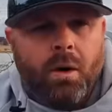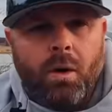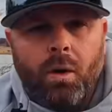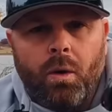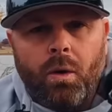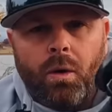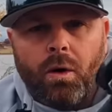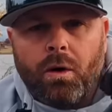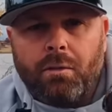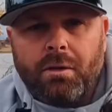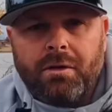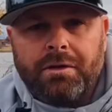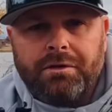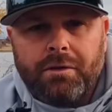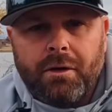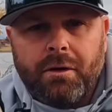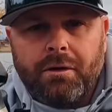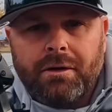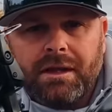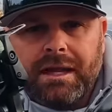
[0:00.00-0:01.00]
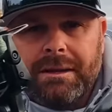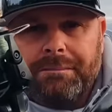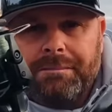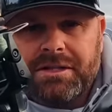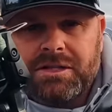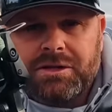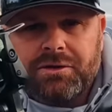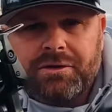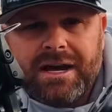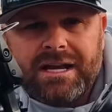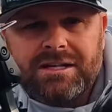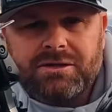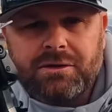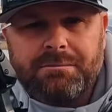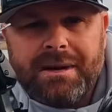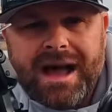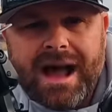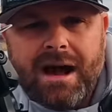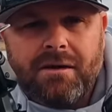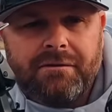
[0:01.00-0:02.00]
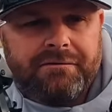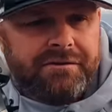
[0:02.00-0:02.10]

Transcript: or we're throwing lipless cranks or power